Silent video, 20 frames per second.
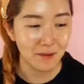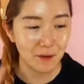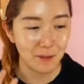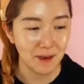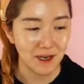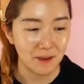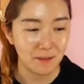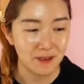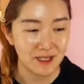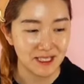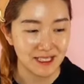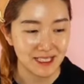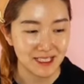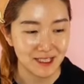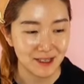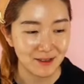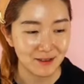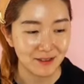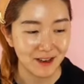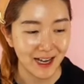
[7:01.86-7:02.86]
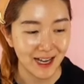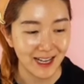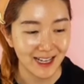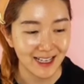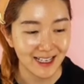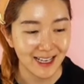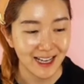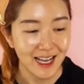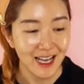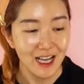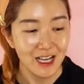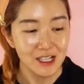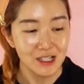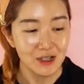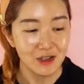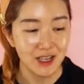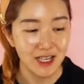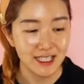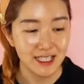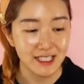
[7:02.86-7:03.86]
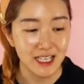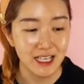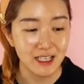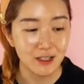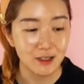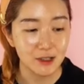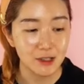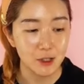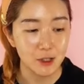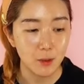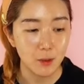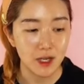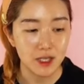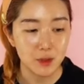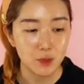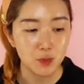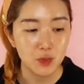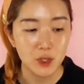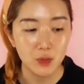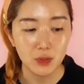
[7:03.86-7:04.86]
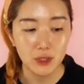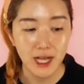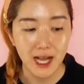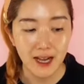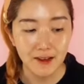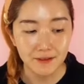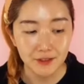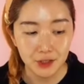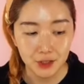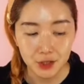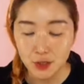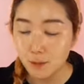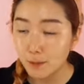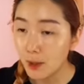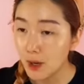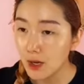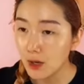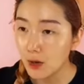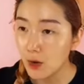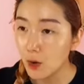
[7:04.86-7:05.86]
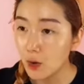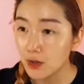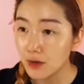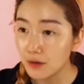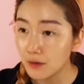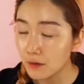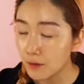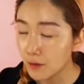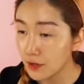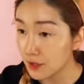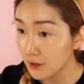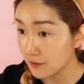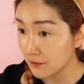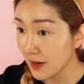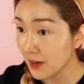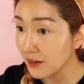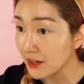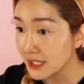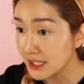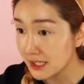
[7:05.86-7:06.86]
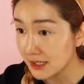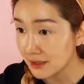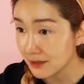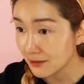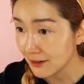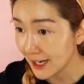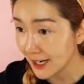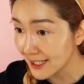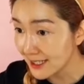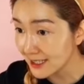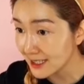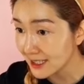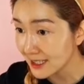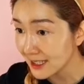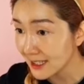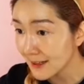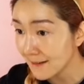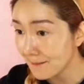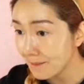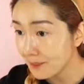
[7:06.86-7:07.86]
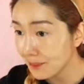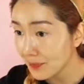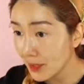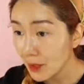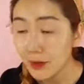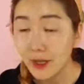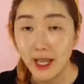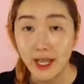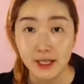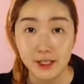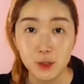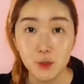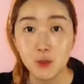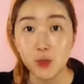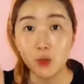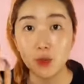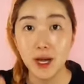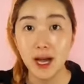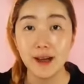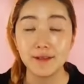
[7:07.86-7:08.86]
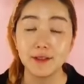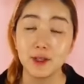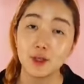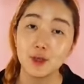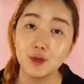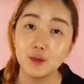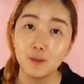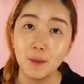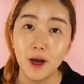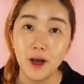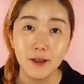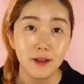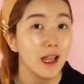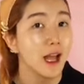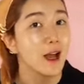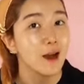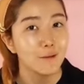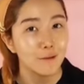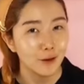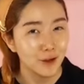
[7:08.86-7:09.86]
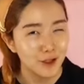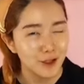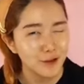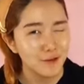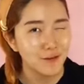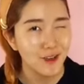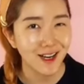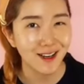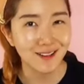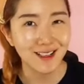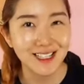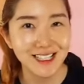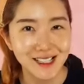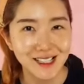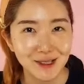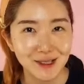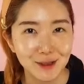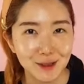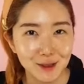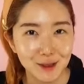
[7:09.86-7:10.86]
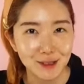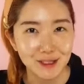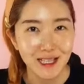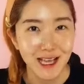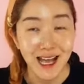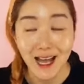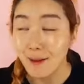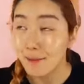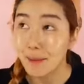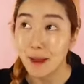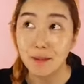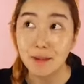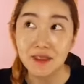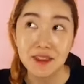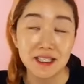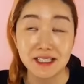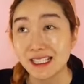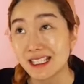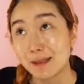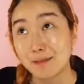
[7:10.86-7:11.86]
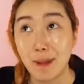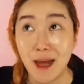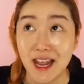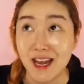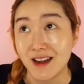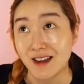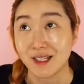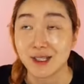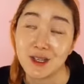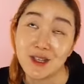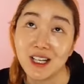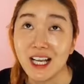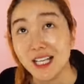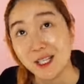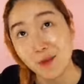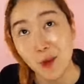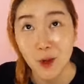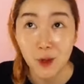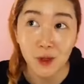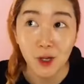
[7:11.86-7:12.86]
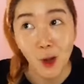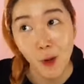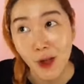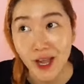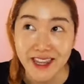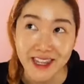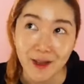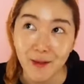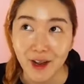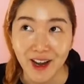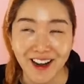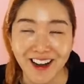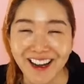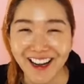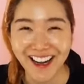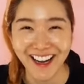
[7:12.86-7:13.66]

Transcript: Everybody misses her, right? So you guys, thank you so much. We will have the coupon code for you very soon, right? Okay, so we will have the coupon for you very soon. Maybe this is better, so you guys won't go anywhere.